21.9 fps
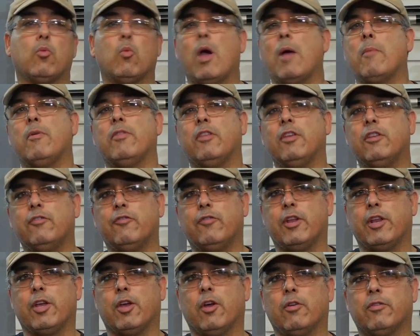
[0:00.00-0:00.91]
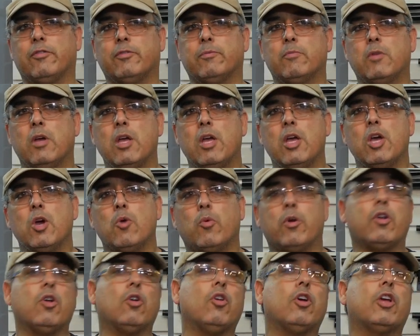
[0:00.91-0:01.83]
Web in these videos.
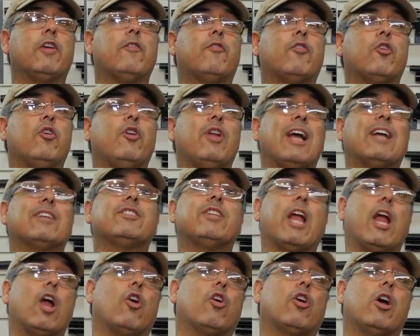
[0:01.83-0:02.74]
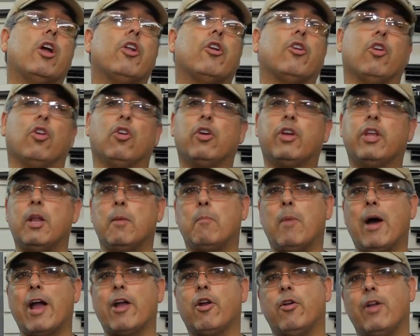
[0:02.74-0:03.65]
When you're looking for your next airgun or you're looking to
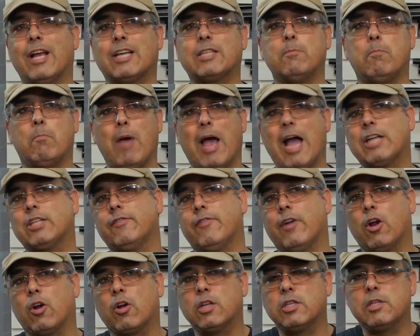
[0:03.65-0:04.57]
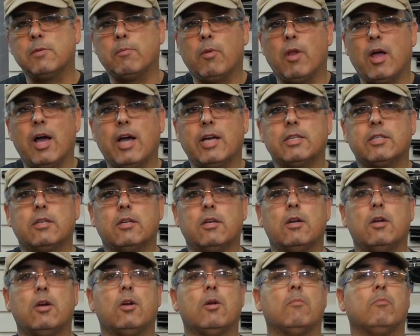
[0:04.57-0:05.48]
buy your next batch of airgun supplies,
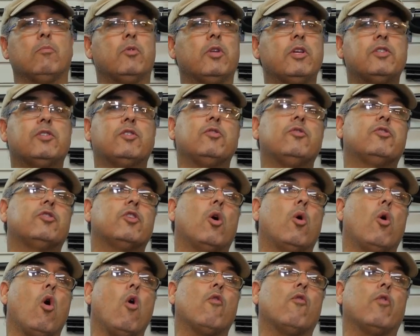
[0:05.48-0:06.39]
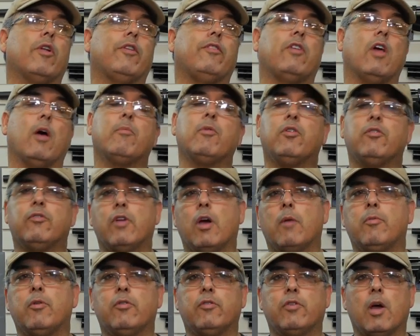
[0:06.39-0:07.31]
please do so over at w
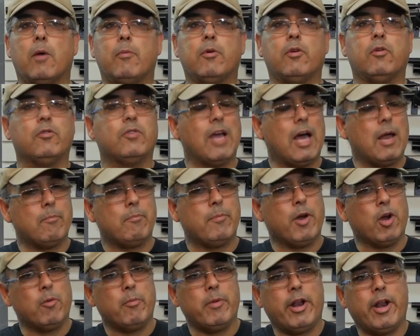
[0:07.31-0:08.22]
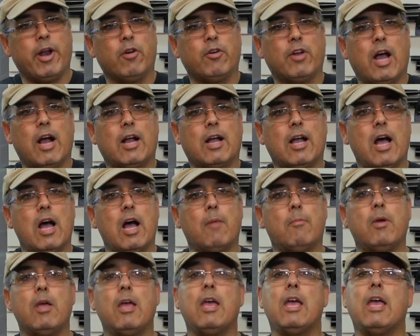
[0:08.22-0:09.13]
w w dot pyramyd air dot
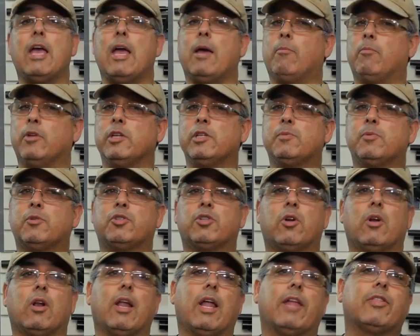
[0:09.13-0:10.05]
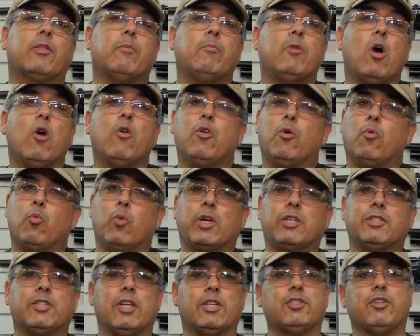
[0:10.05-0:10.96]
com. Please be sure to let them know that
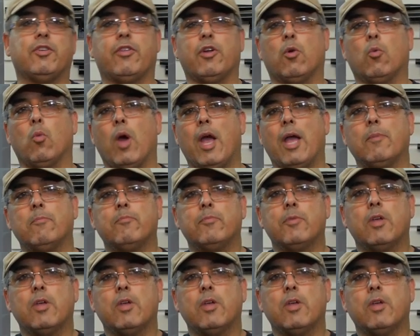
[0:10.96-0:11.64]
Rick sent you their way.